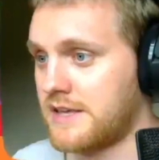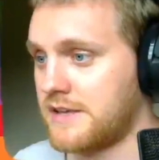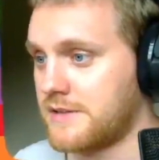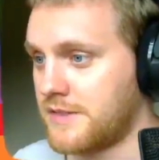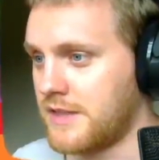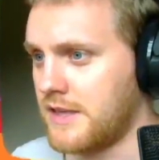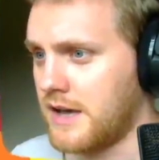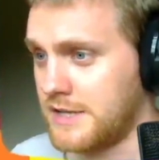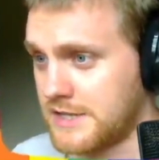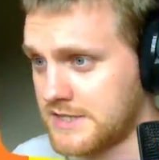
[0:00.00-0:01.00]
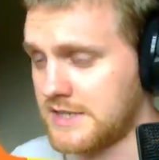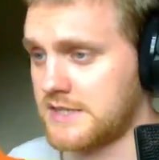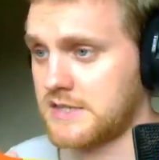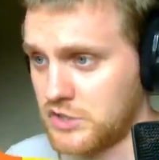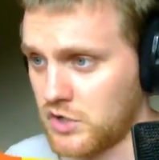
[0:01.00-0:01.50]
here And you can see
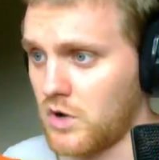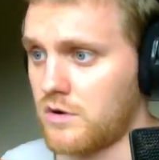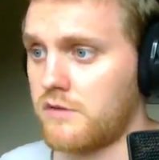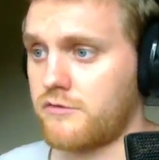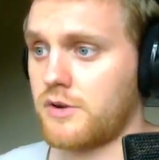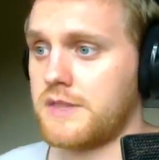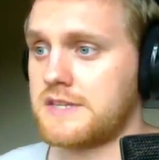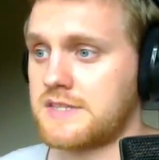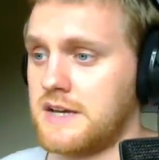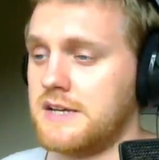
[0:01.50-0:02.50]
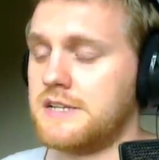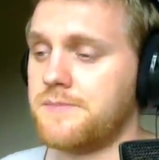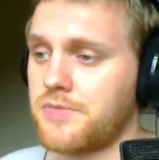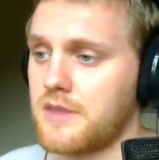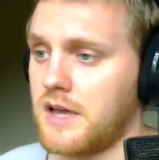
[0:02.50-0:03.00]
there's a door over on this side.
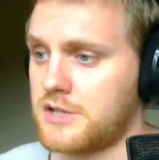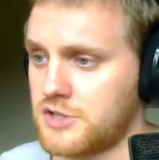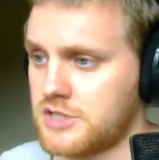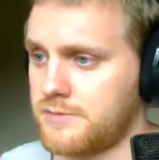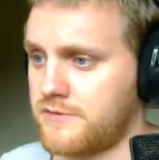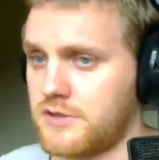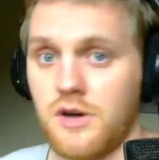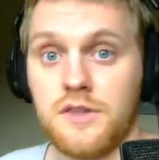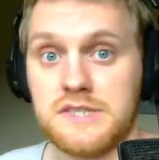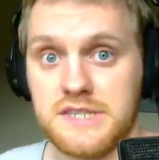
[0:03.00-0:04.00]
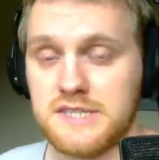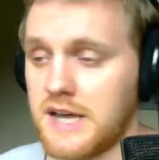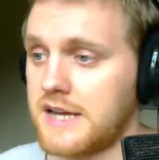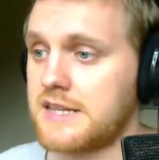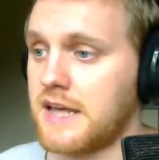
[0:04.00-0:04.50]
Just above the door there's a
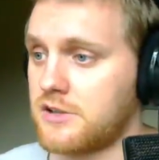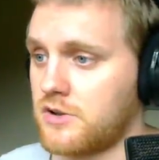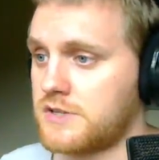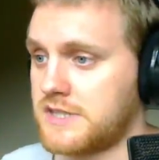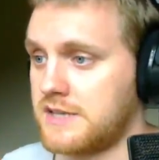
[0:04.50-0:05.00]
sign. That door